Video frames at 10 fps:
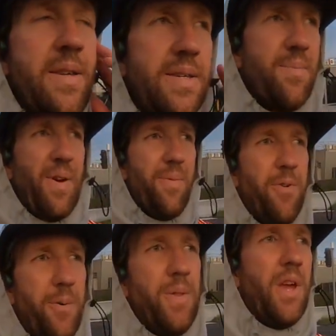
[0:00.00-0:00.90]
Some
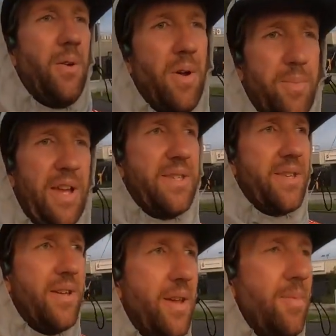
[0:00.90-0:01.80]
people will know
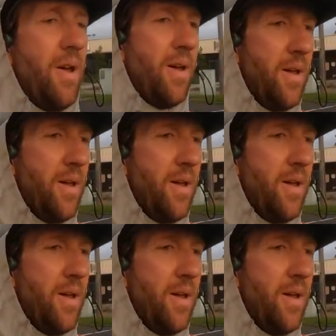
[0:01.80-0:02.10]
whereabouts I am.